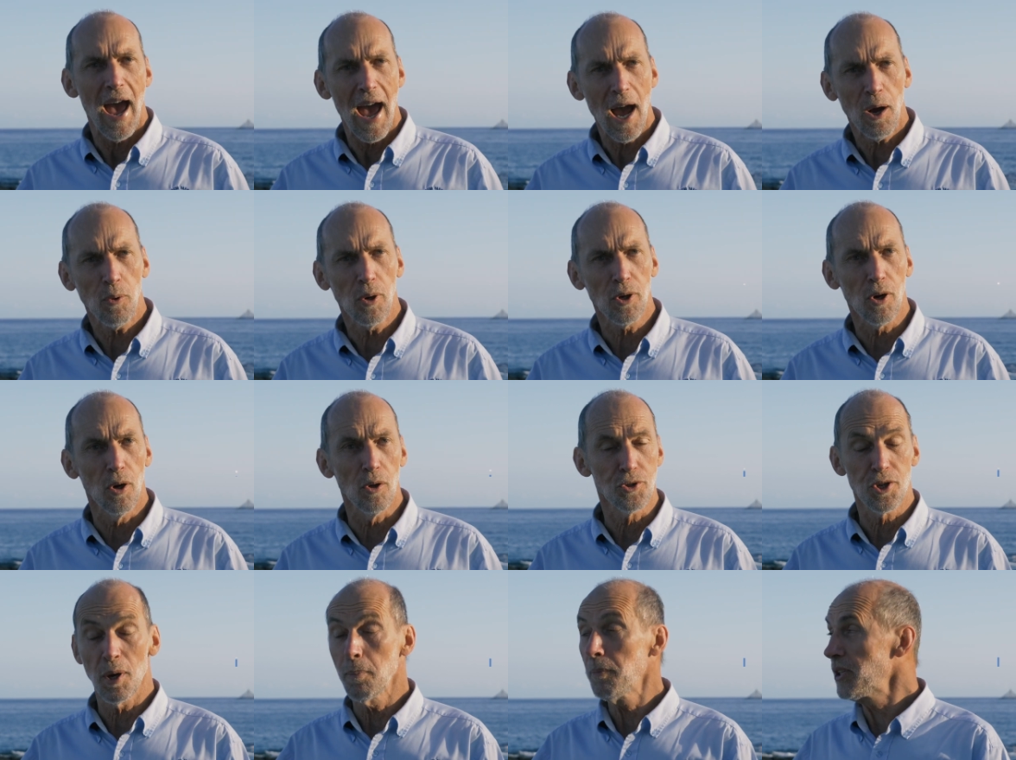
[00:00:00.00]

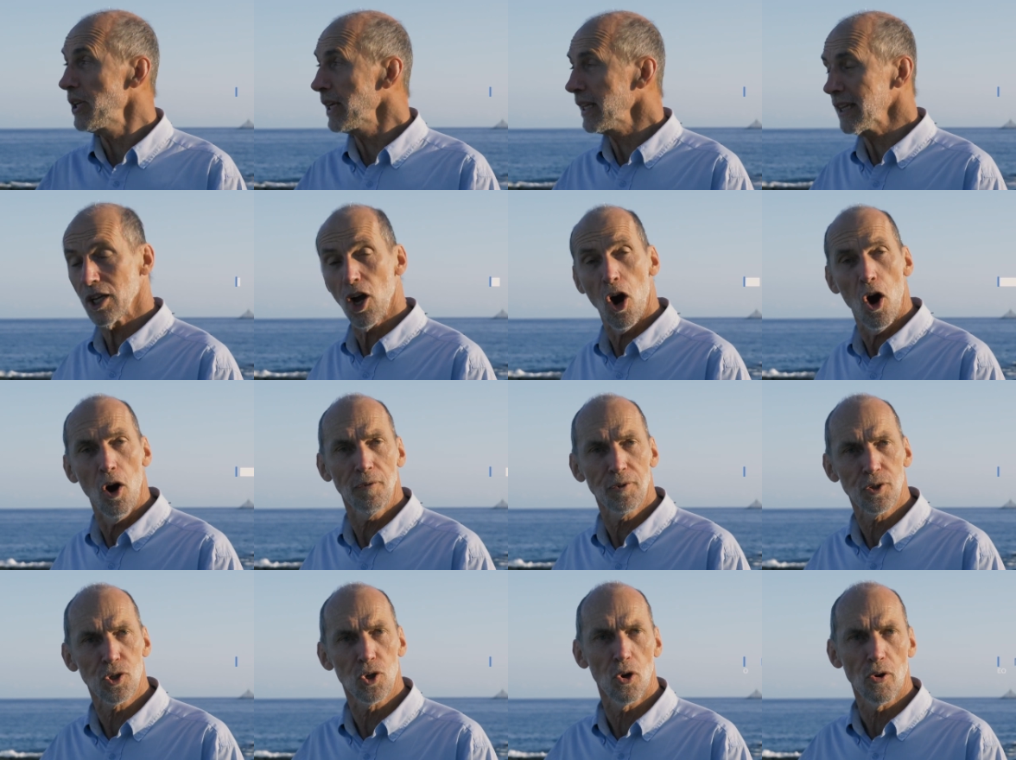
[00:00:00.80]
Aquaculture, particularly
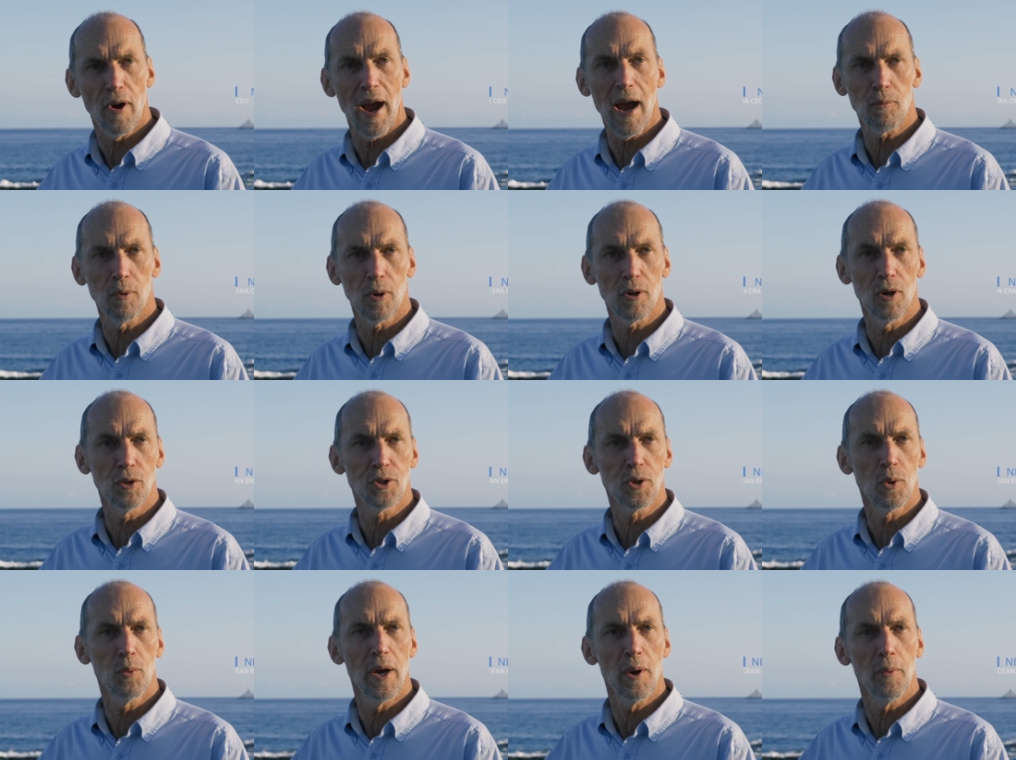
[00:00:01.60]
offshore
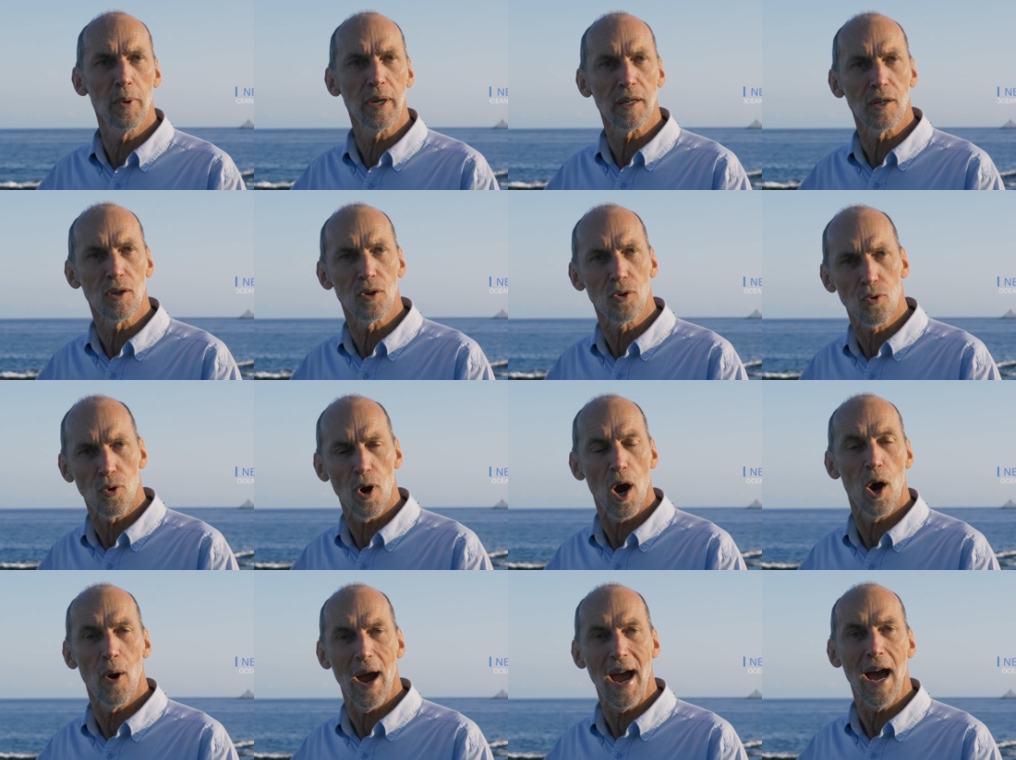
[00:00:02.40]
aquaculture, where we can
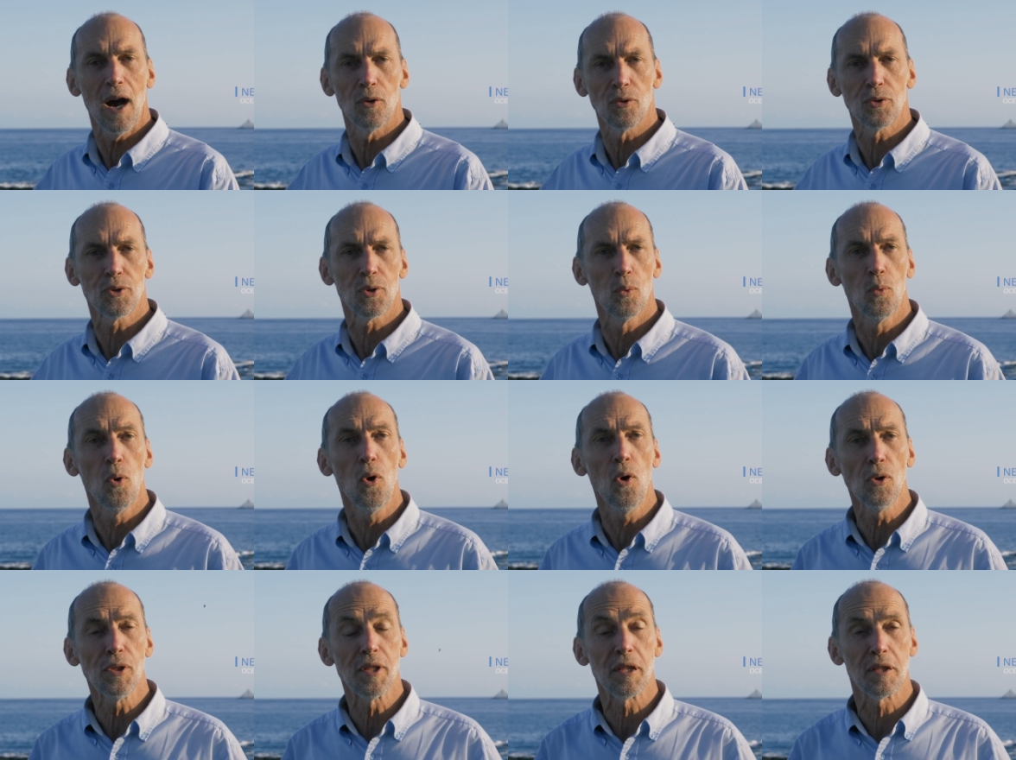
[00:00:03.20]
grow out
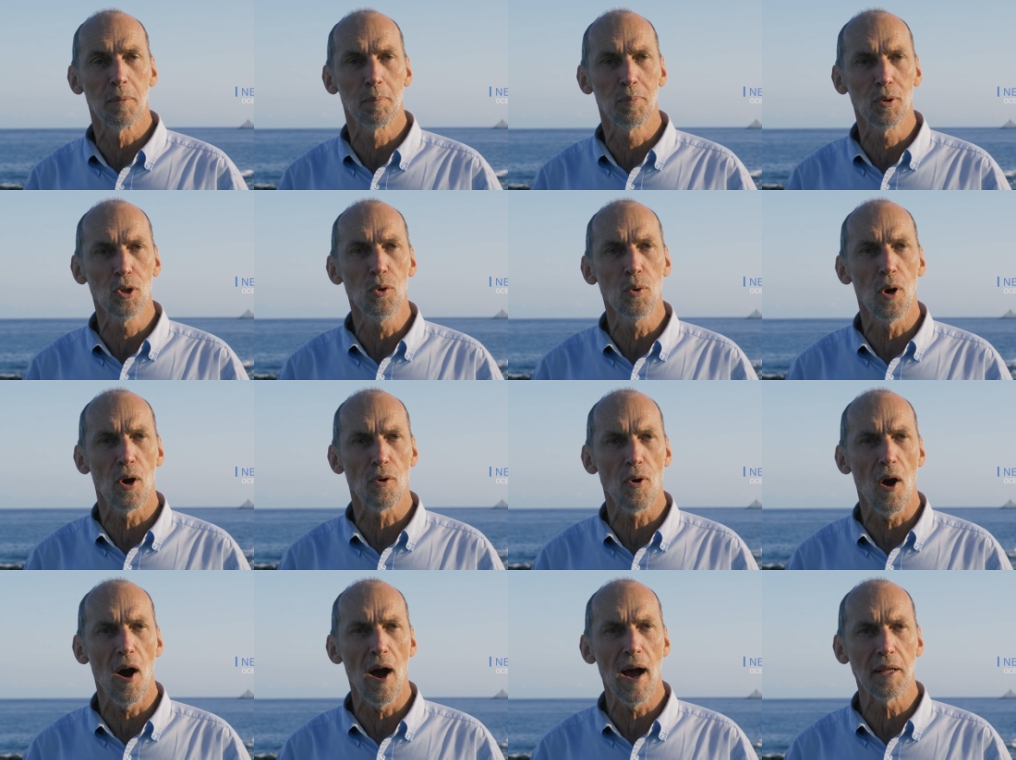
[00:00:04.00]
towards the blue
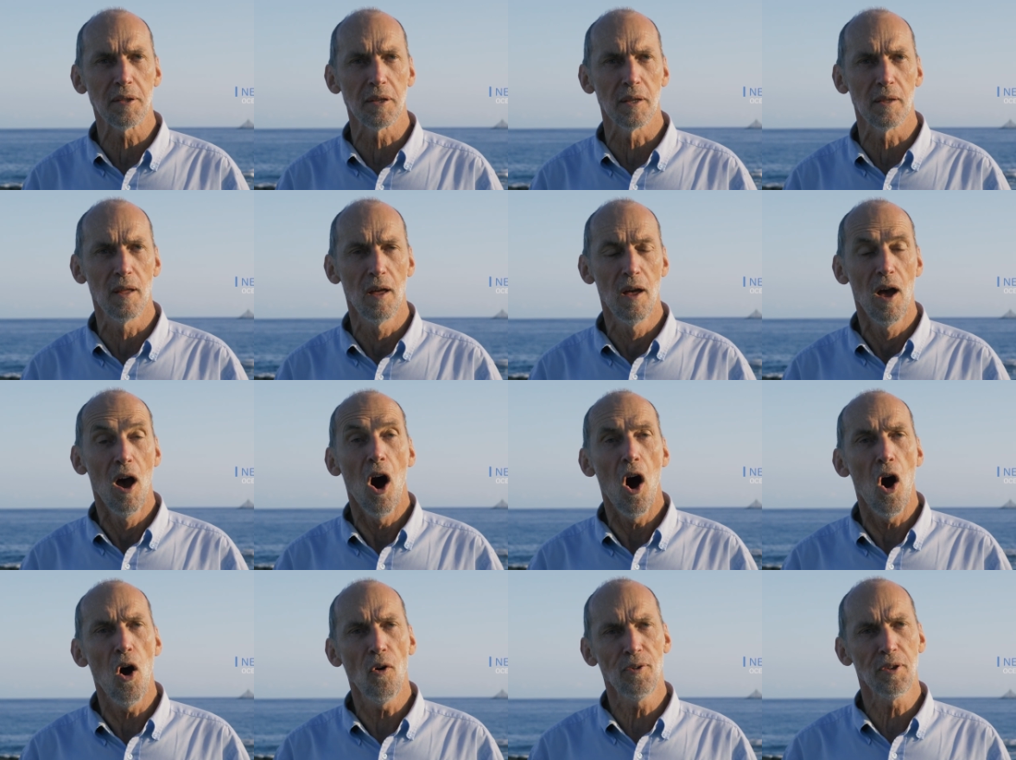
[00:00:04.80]
horizon,
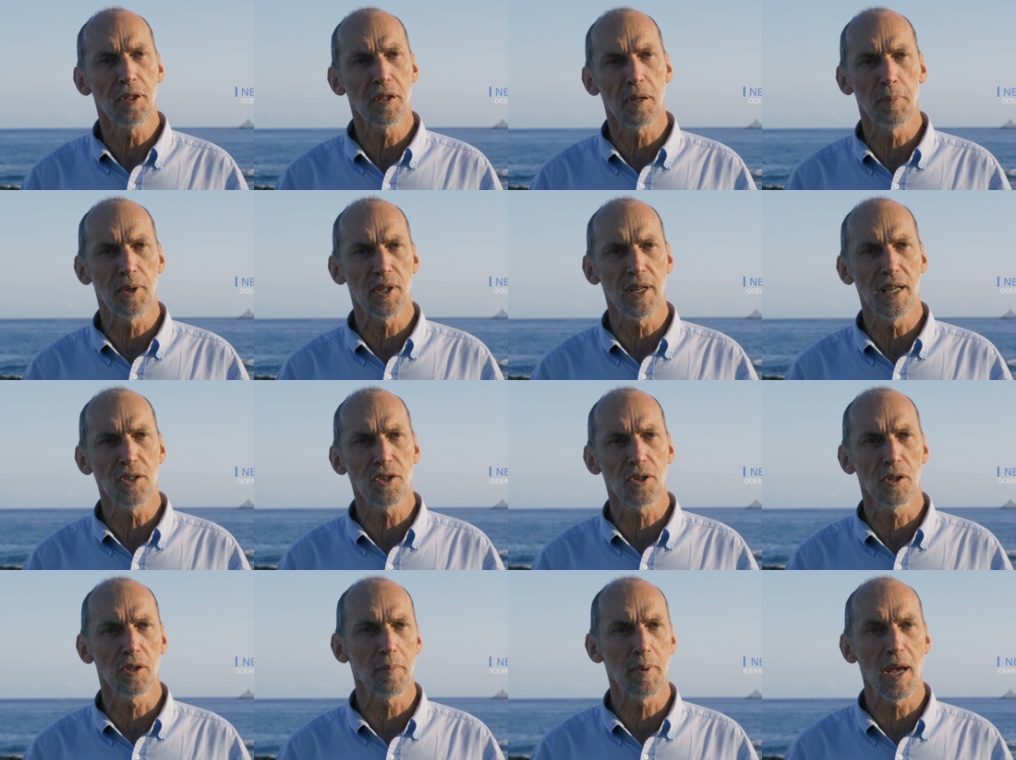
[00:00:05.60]
offers the
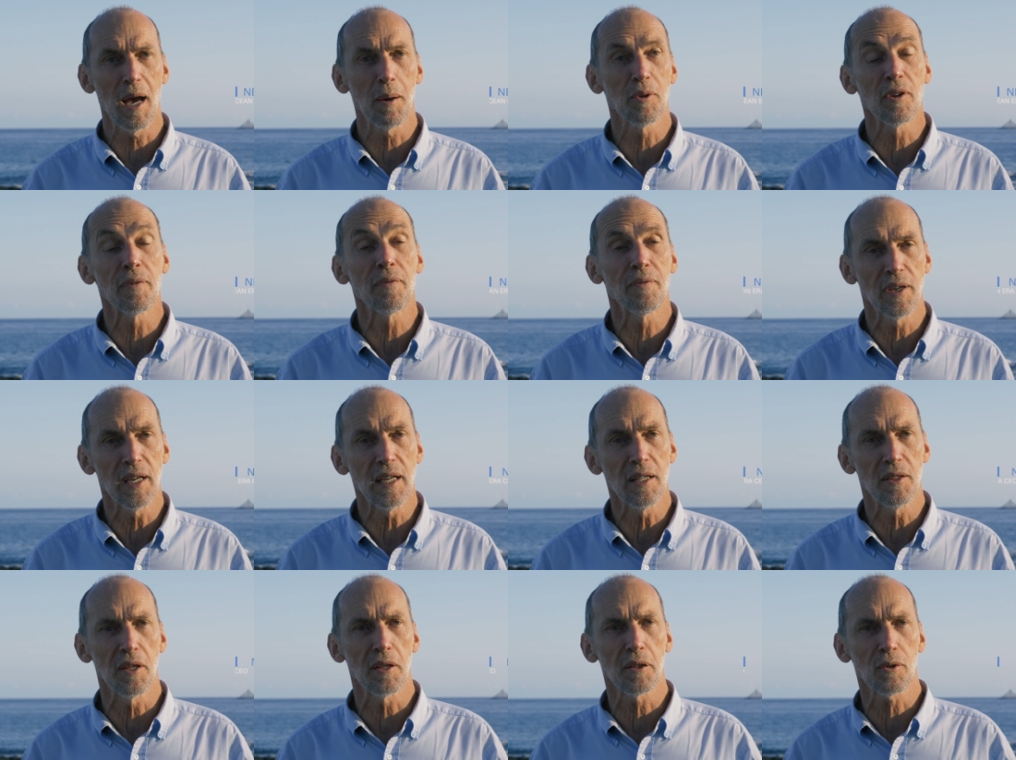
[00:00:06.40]
potential to be able to
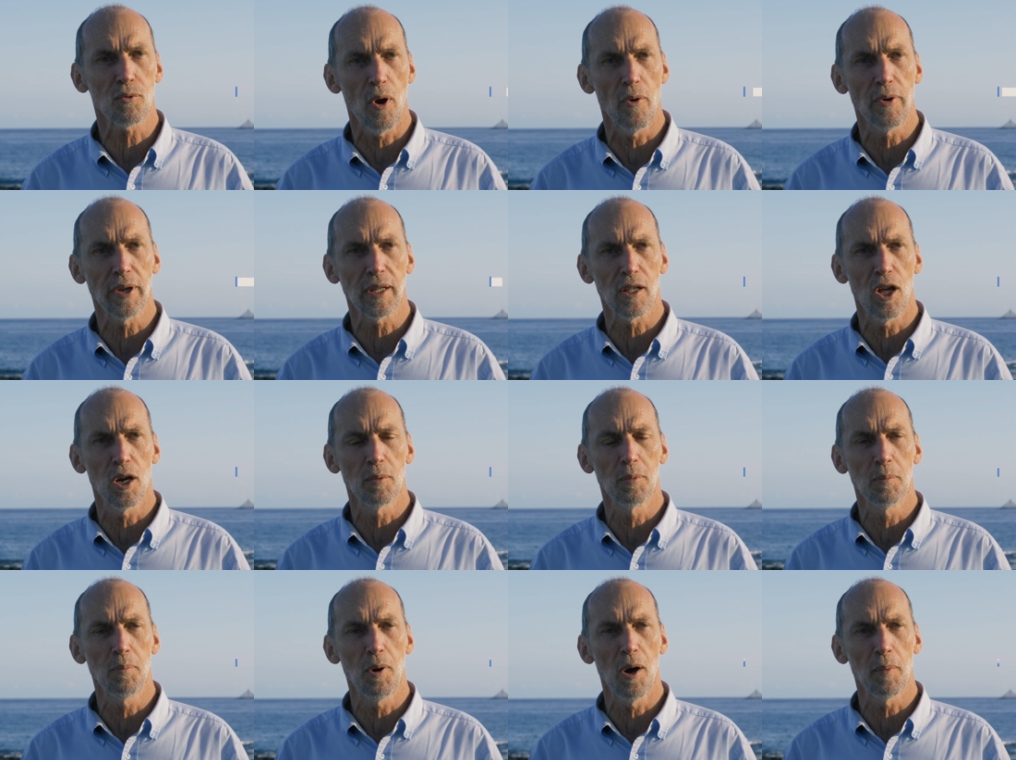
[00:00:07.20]
feed this growing global